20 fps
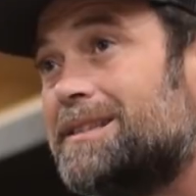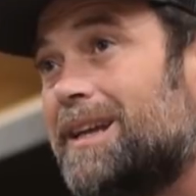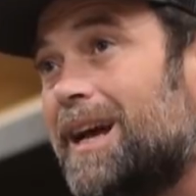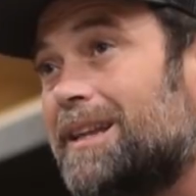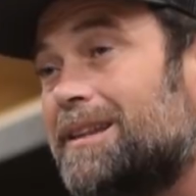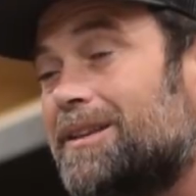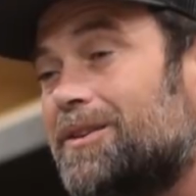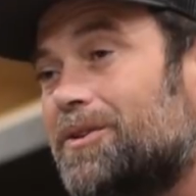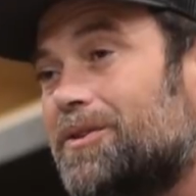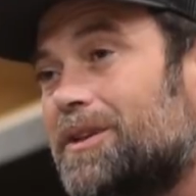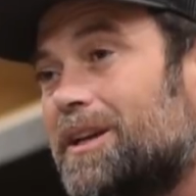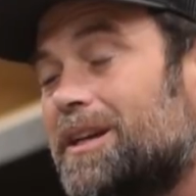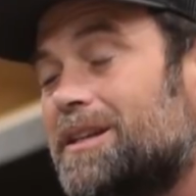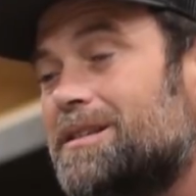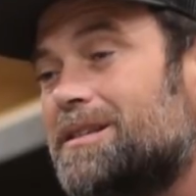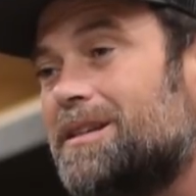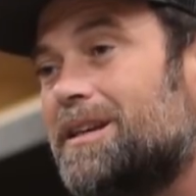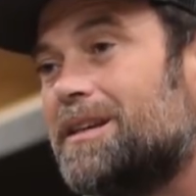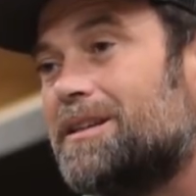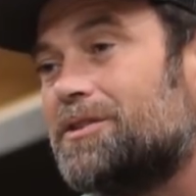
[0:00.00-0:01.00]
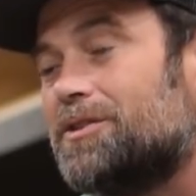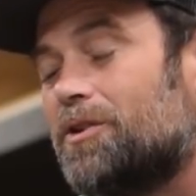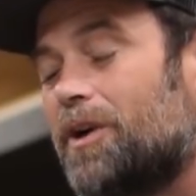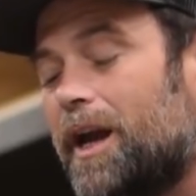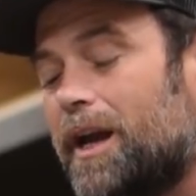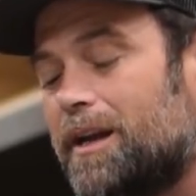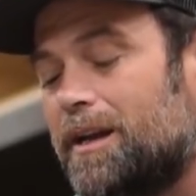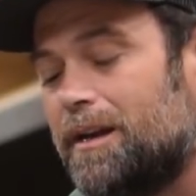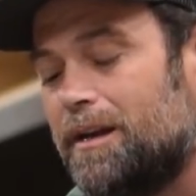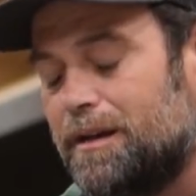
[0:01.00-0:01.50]
not the old KC, is
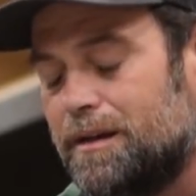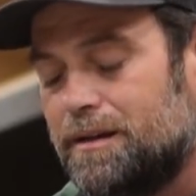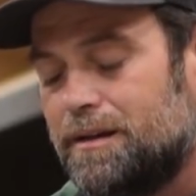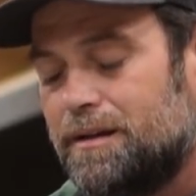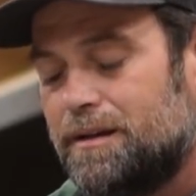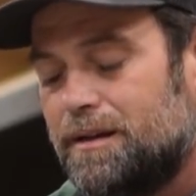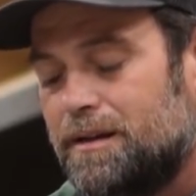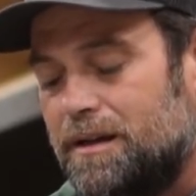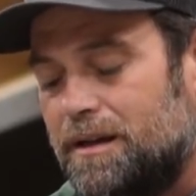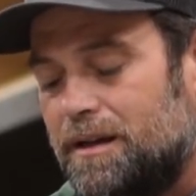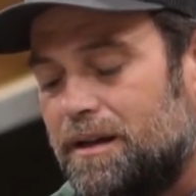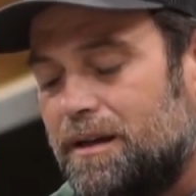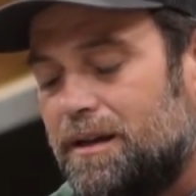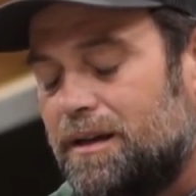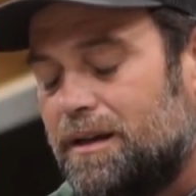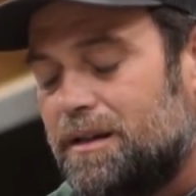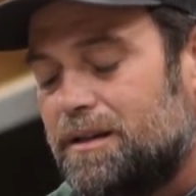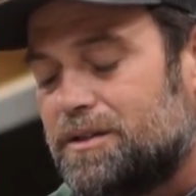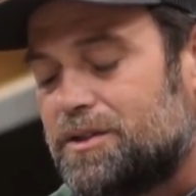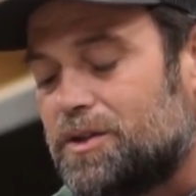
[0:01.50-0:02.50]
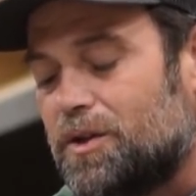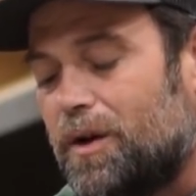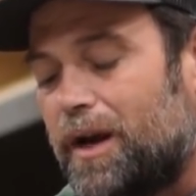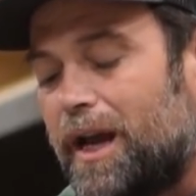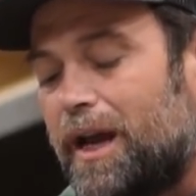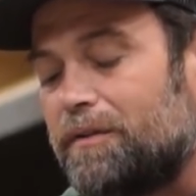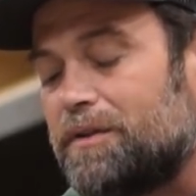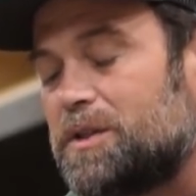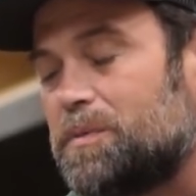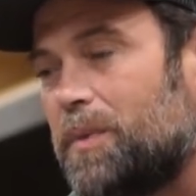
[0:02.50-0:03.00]
cracking. So I
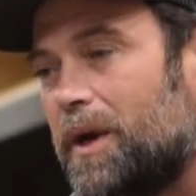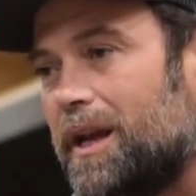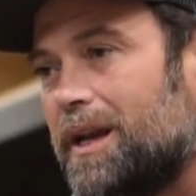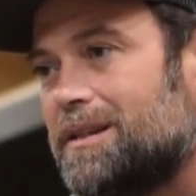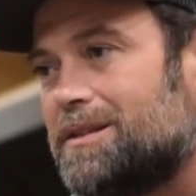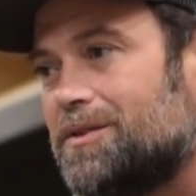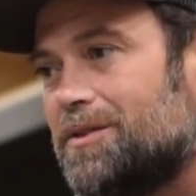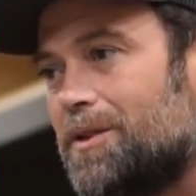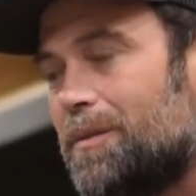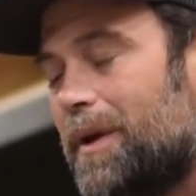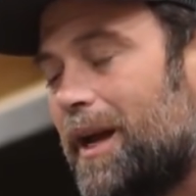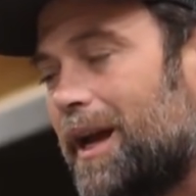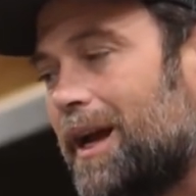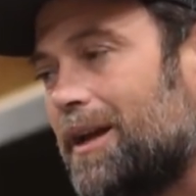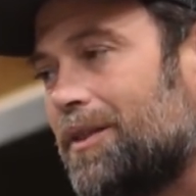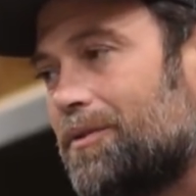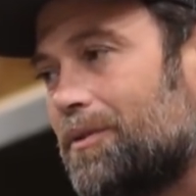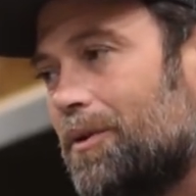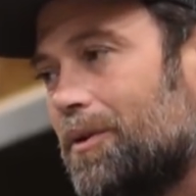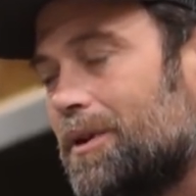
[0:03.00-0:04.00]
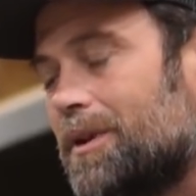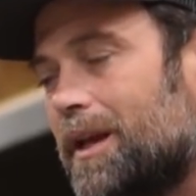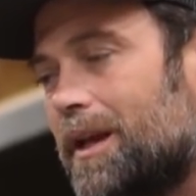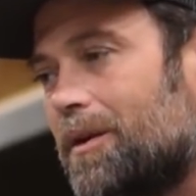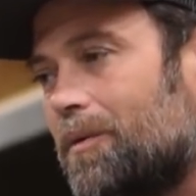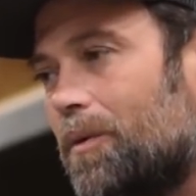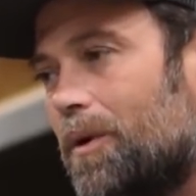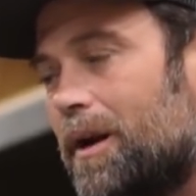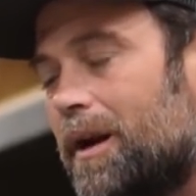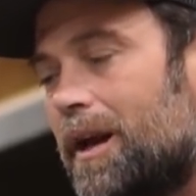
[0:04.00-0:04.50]
have a spike still in the bag. I throw it
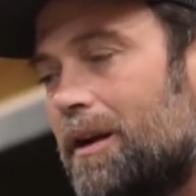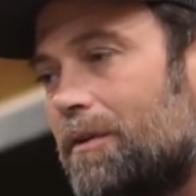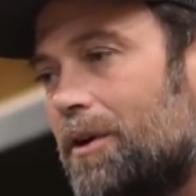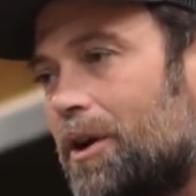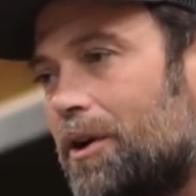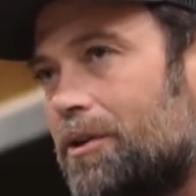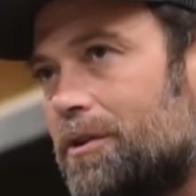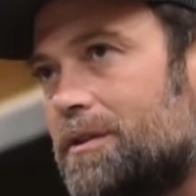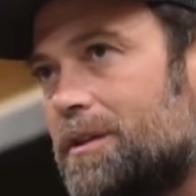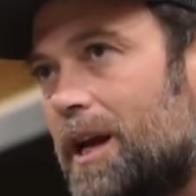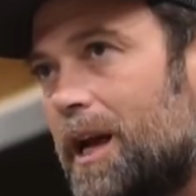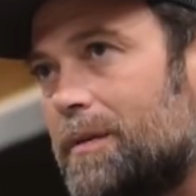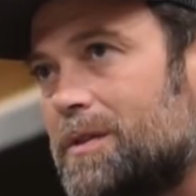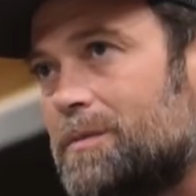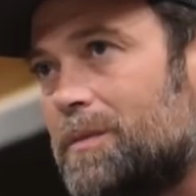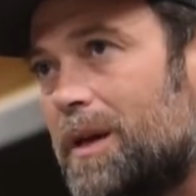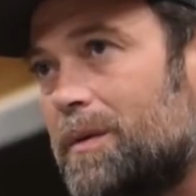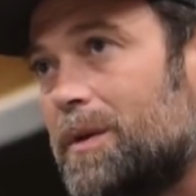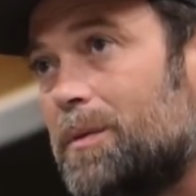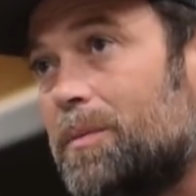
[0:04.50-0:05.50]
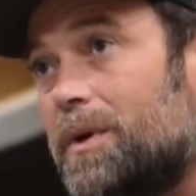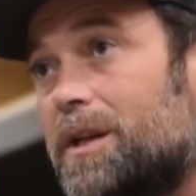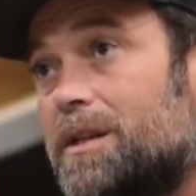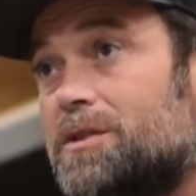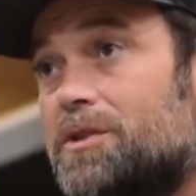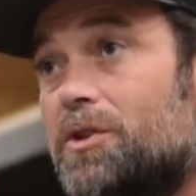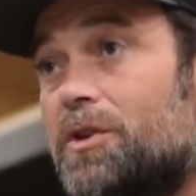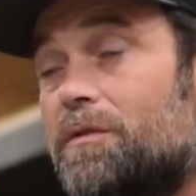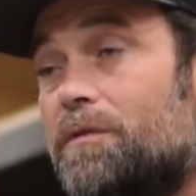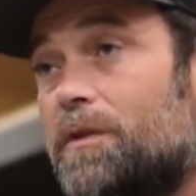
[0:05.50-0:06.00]
like 1 out of 100 times maybe, but
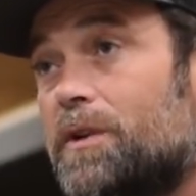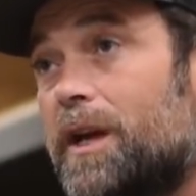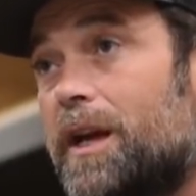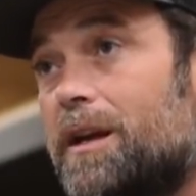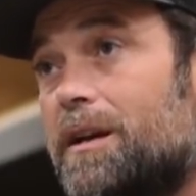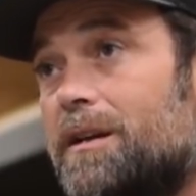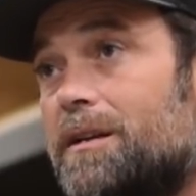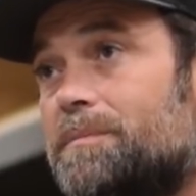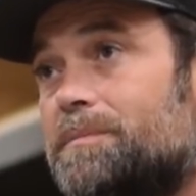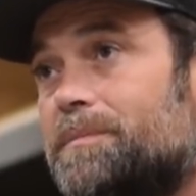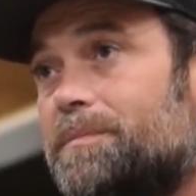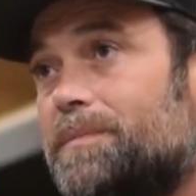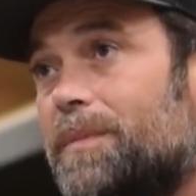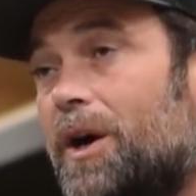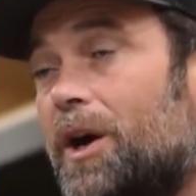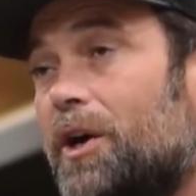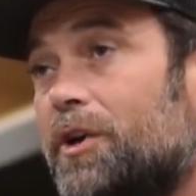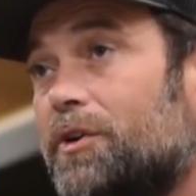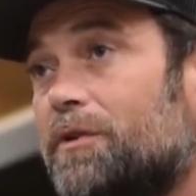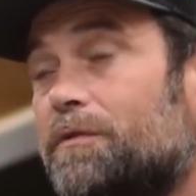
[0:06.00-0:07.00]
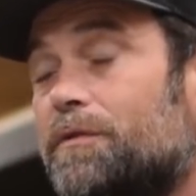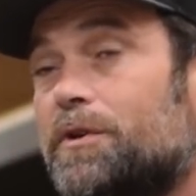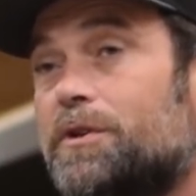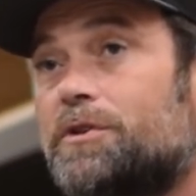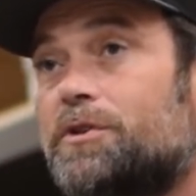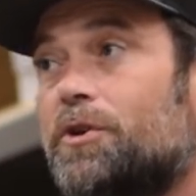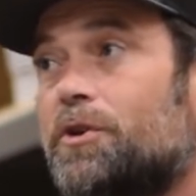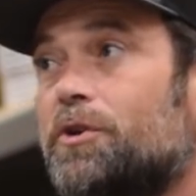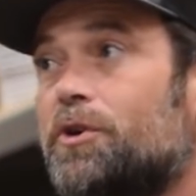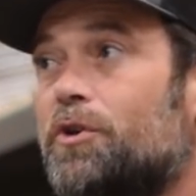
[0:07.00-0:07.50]
it's good for like a
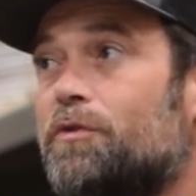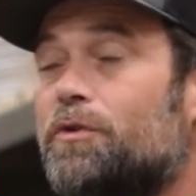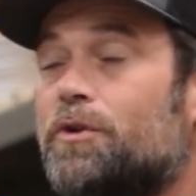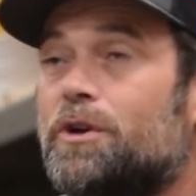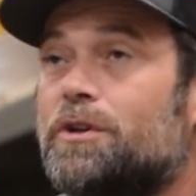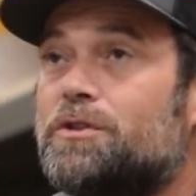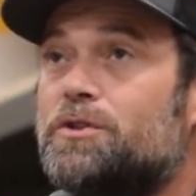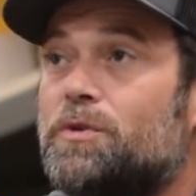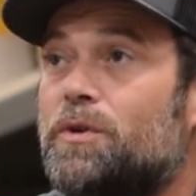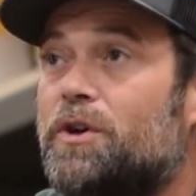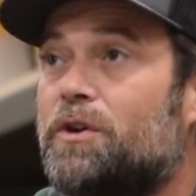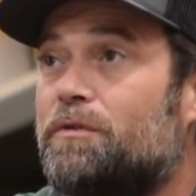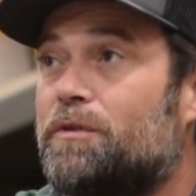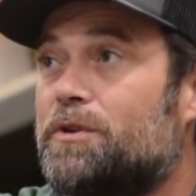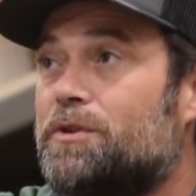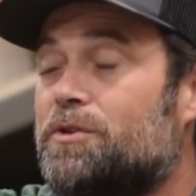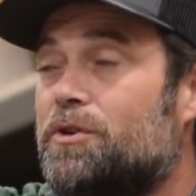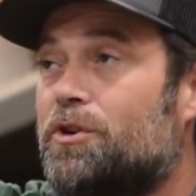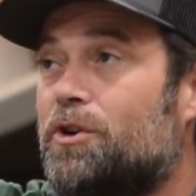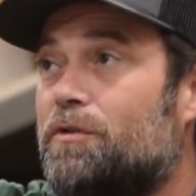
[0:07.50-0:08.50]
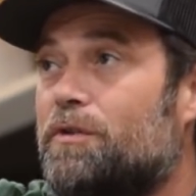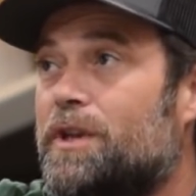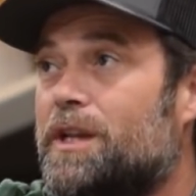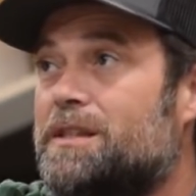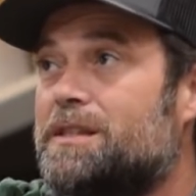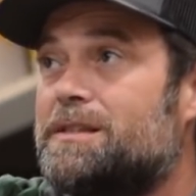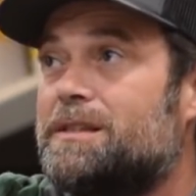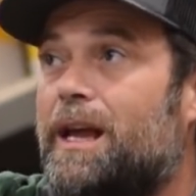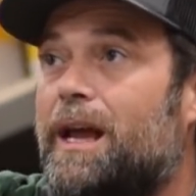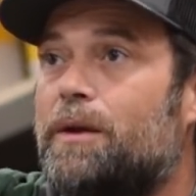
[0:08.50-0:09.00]
100-foot turnover or 200-foot turnover
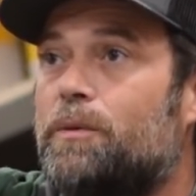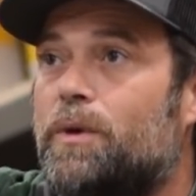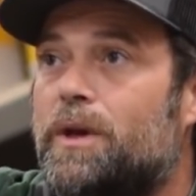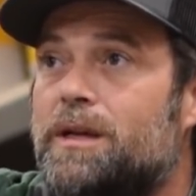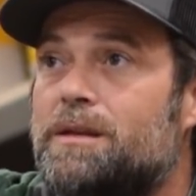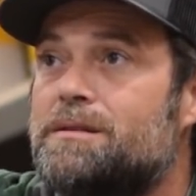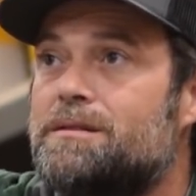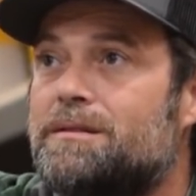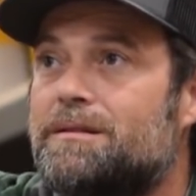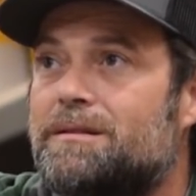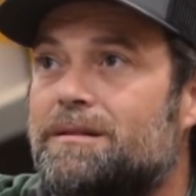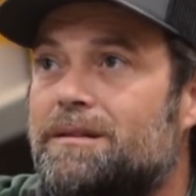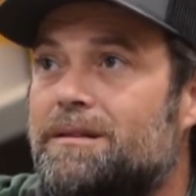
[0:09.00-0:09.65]
that's sideways,